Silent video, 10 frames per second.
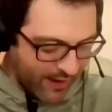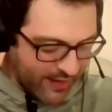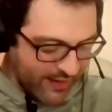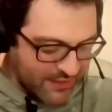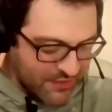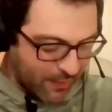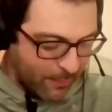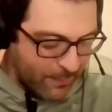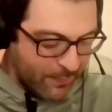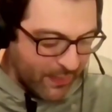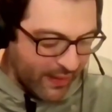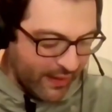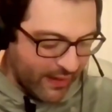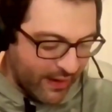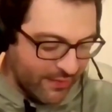I can get you a
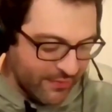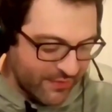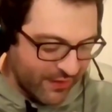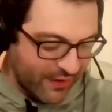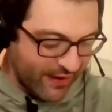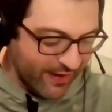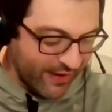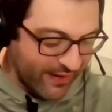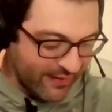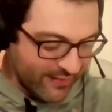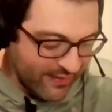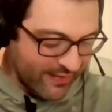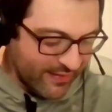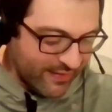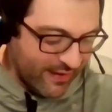big underdog
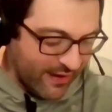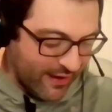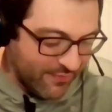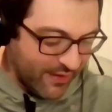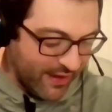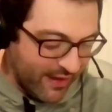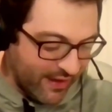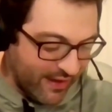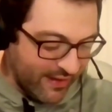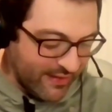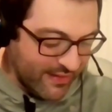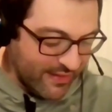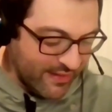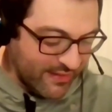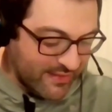of uh
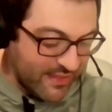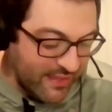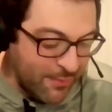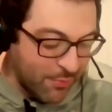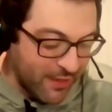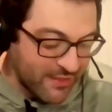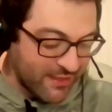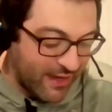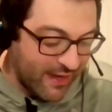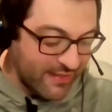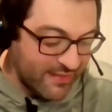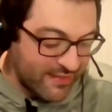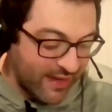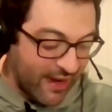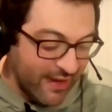Sydney Prescott
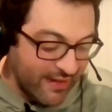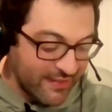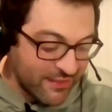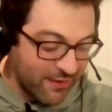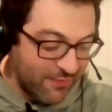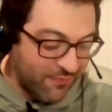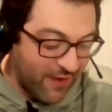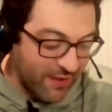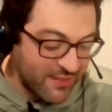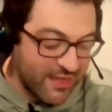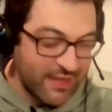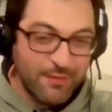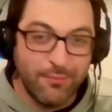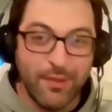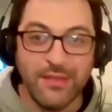dying in Scream 5 is
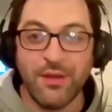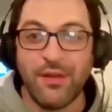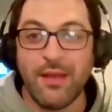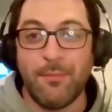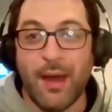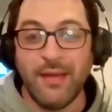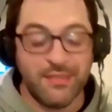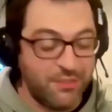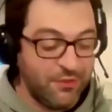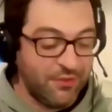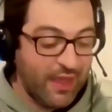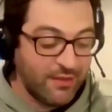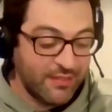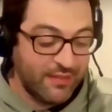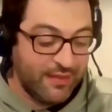getting is going at minus
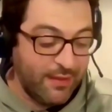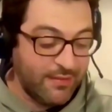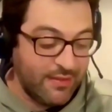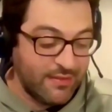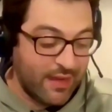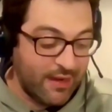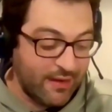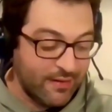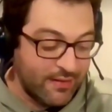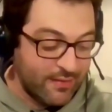2000. That is a